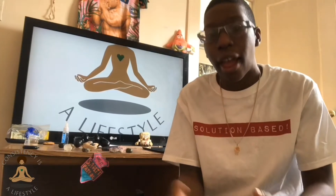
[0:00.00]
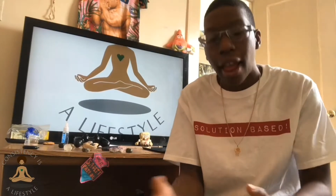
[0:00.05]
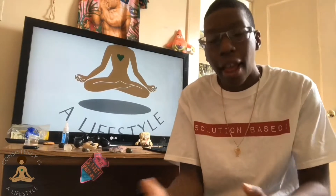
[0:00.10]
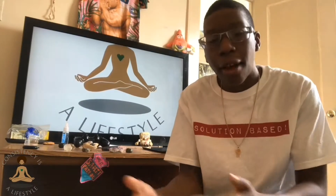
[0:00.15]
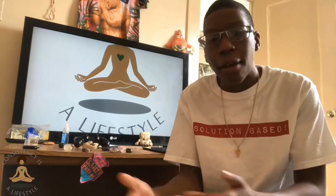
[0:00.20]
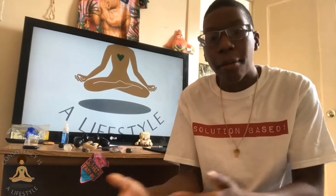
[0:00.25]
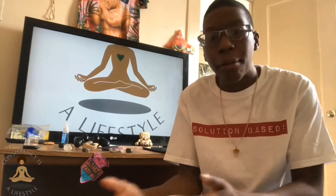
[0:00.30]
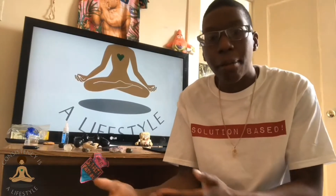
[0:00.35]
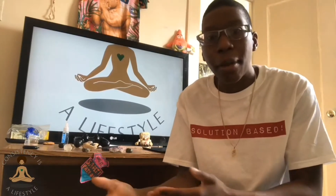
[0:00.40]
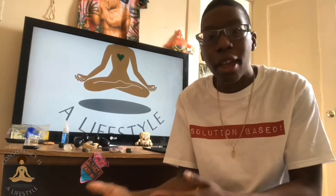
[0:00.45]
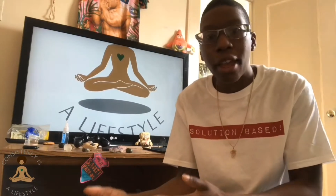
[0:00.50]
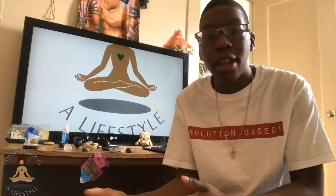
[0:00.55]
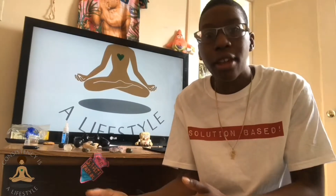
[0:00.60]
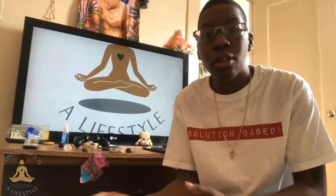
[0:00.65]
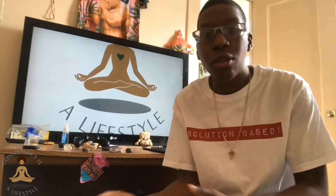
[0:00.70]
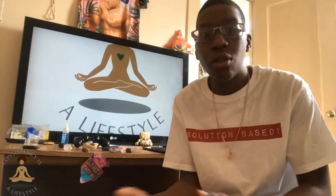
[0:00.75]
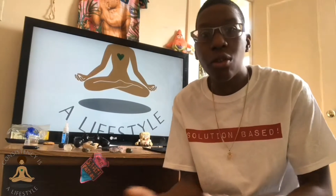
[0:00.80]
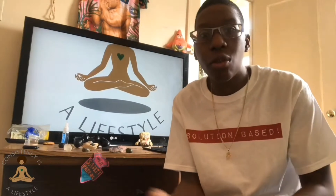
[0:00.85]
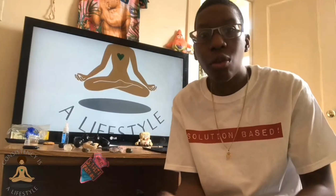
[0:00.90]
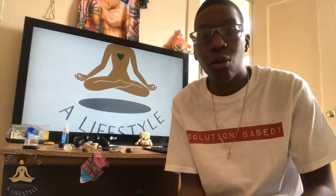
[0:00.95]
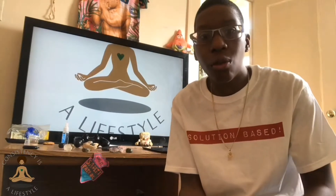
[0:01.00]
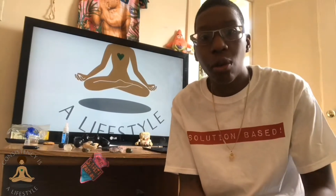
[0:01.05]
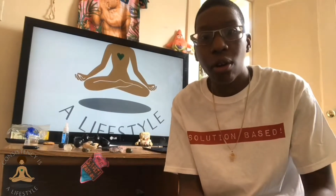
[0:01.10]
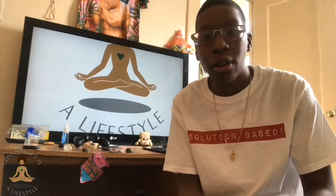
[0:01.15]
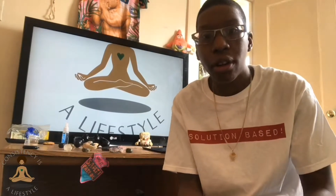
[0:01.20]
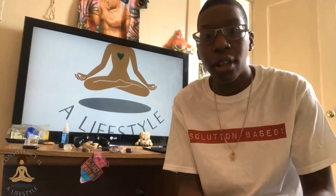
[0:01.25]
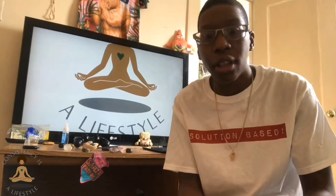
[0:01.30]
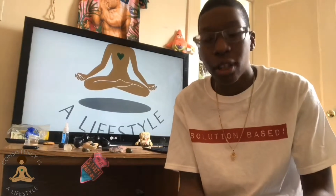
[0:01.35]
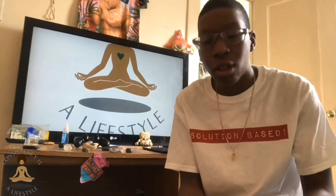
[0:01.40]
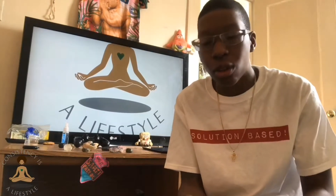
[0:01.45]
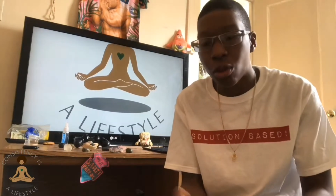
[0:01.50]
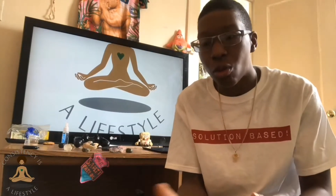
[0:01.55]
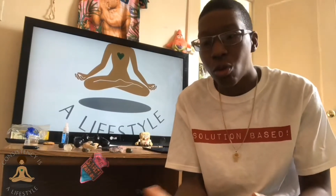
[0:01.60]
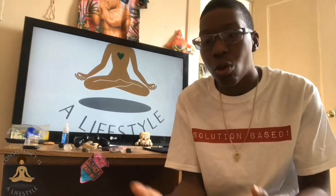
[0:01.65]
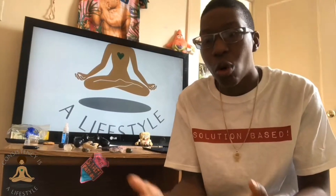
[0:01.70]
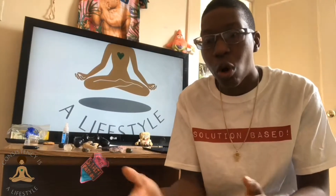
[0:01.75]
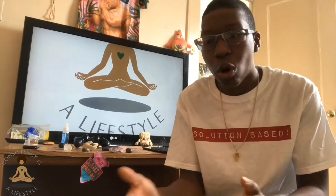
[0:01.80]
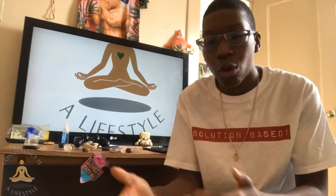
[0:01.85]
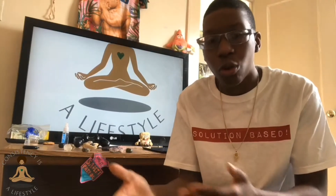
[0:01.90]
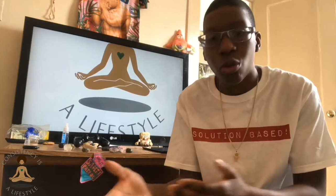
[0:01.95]
How bad do you want it? And
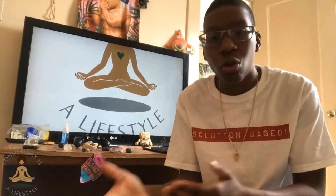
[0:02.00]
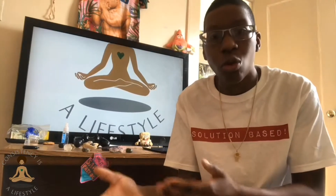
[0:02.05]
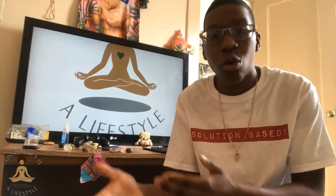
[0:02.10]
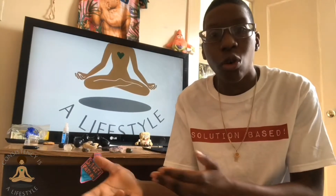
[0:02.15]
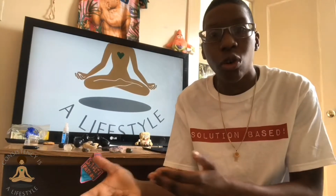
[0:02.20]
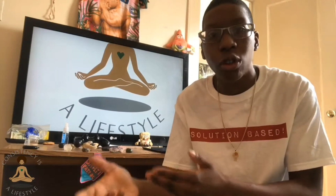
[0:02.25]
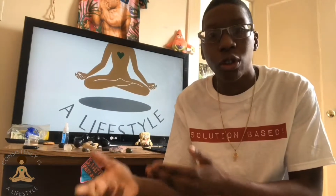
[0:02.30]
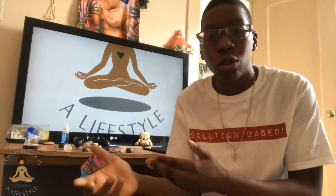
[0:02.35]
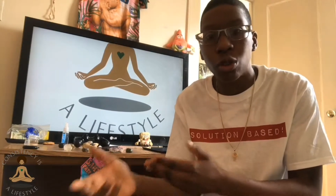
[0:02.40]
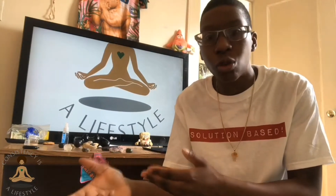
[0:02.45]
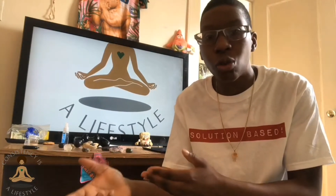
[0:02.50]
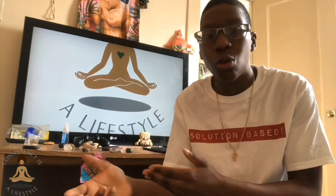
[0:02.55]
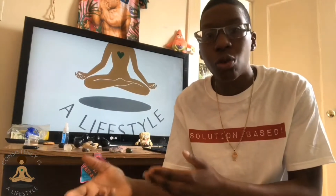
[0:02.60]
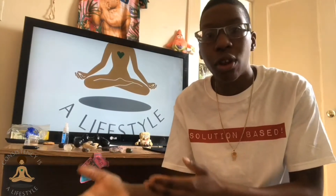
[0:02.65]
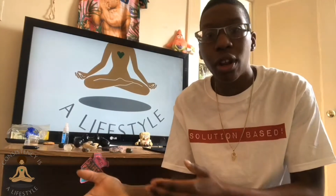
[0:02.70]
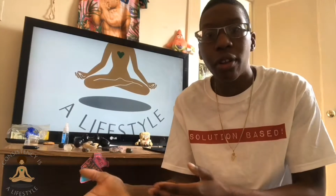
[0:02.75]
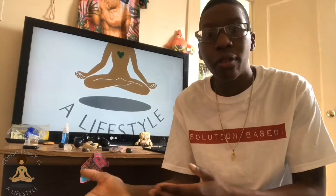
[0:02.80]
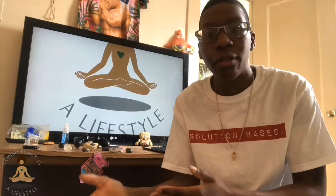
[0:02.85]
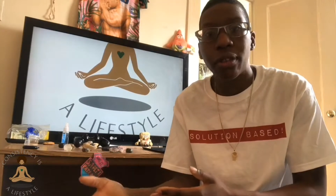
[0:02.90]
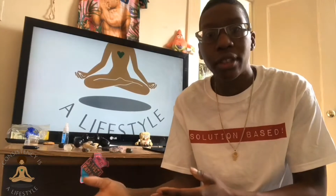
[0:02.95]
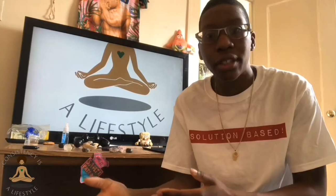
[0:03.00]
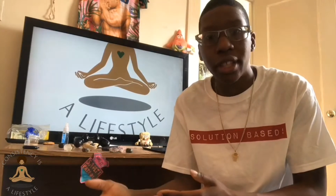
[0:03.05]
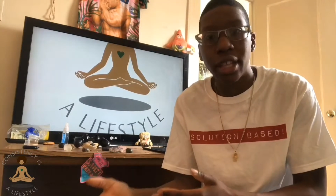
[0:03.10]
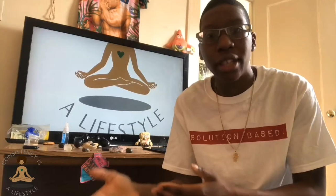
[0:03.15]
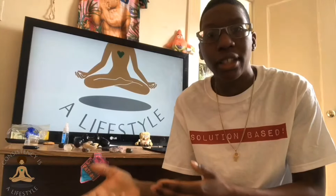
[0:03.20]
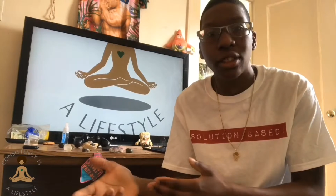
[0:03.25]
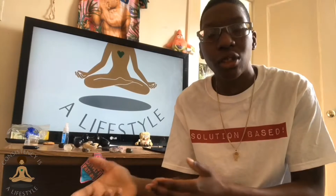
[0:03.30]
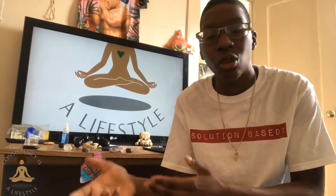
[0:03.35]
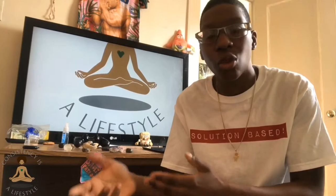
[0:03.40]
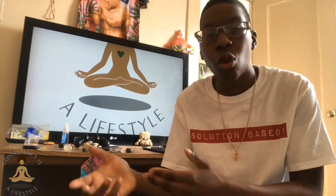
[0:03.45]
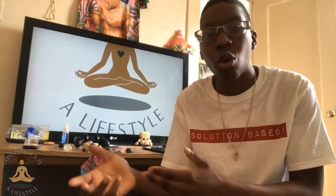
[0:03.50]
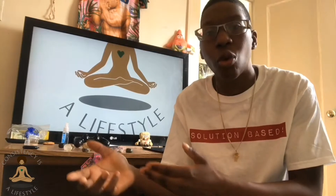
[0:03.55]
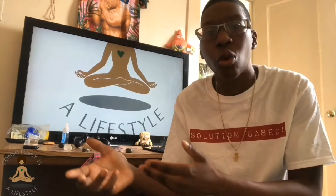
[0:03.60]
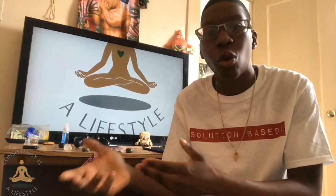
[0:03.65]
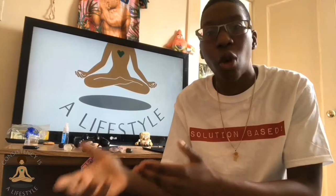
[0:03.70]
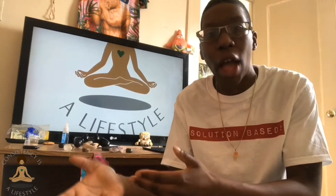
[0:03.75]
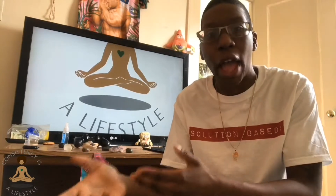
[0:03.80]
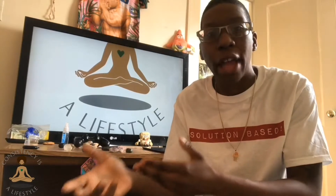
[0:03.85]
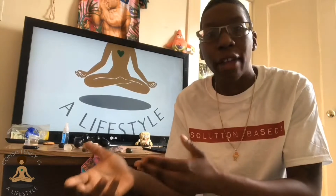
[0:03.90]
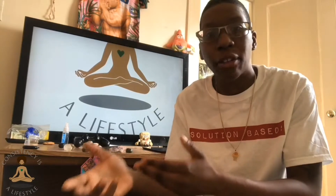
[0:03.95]
are you going to do whatever it takes to
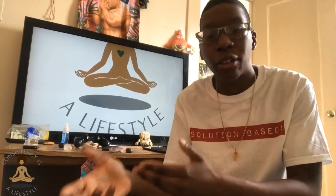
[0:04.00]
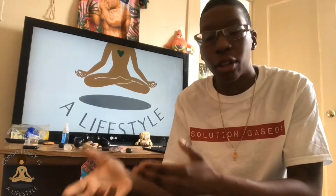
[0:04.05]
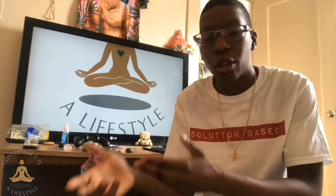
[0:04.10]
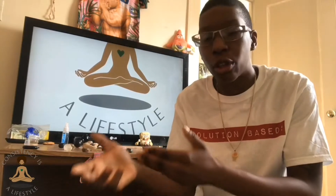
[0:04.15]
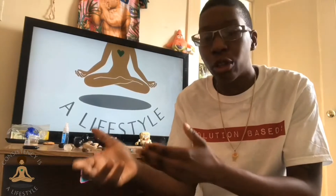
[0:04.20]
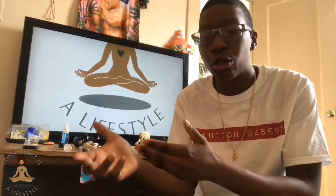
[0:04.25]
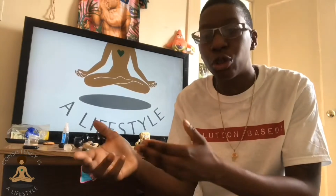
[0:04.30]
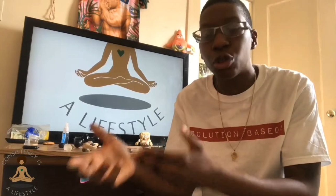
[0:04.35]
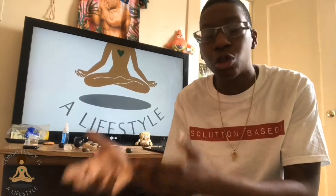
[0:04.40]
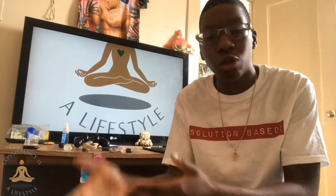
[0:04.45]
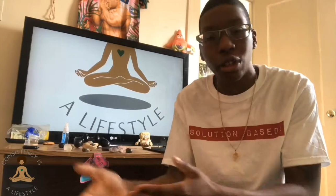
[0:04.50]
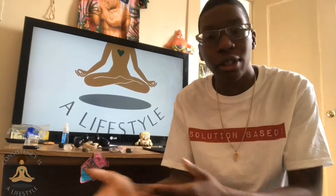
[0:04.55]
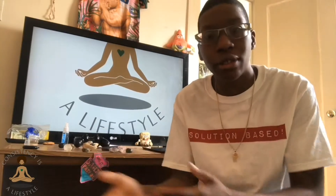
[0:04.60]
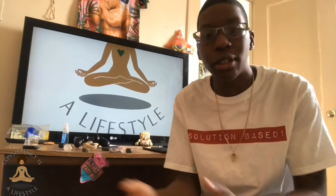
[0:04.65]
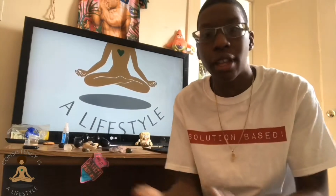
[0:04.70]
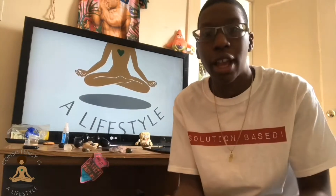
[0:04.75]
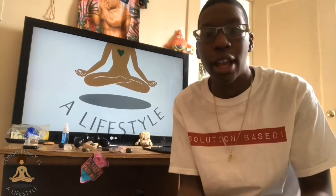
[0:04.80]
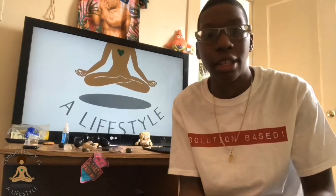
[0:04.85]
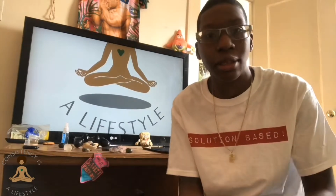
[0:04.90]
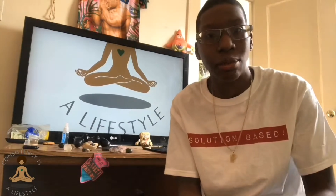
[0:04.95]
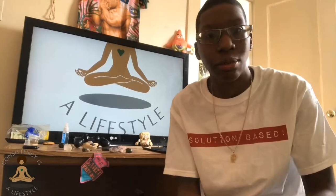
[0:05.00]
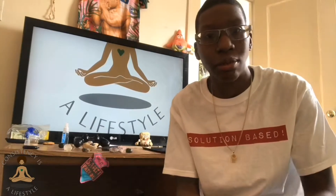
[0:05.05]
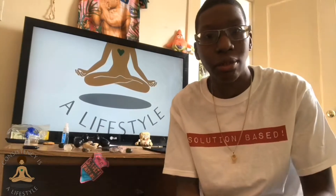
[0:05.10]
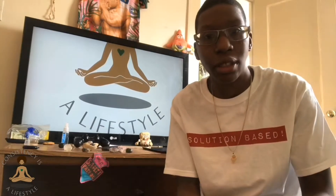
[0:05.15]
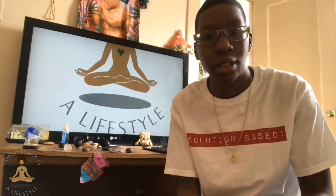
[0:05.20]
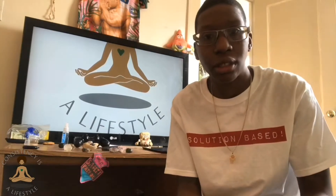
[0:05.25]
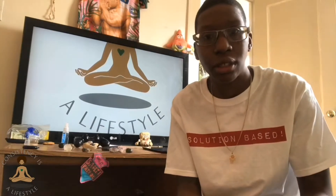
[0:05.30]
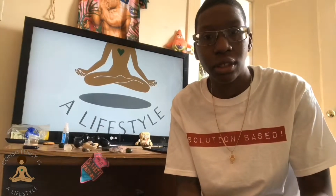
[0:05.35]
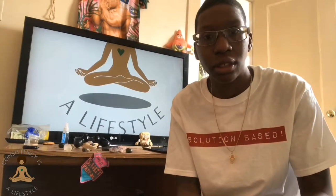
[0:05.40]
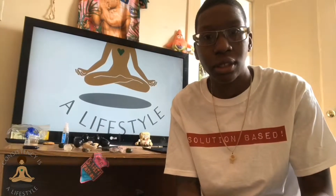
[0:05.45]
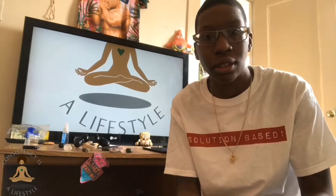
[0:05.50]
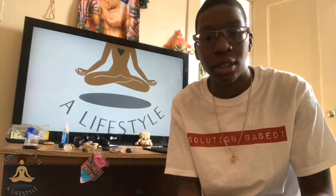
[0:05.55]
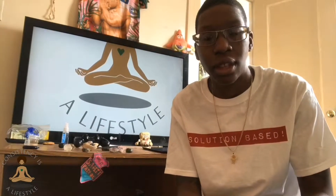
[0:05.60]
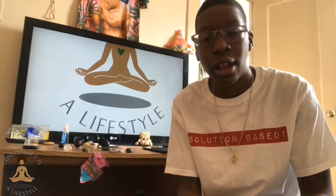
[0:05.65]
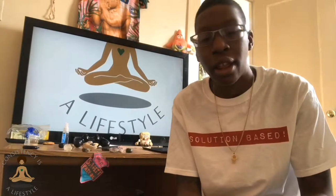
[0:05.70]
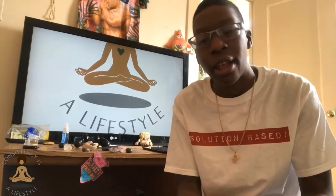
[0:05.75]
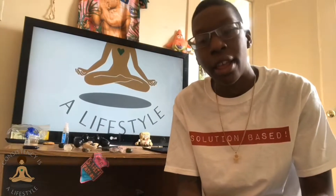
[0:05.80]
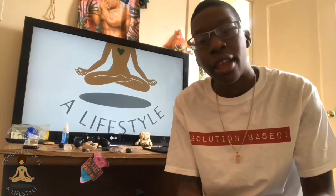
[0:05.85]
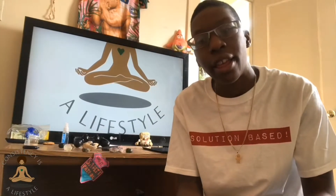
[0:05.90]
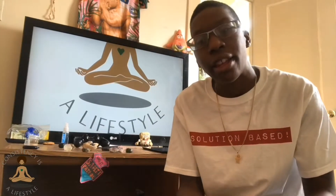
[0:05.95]
go after your dreams and
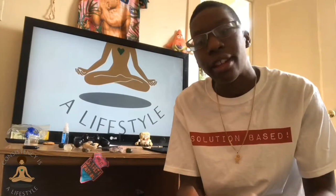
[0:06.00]
aspirations?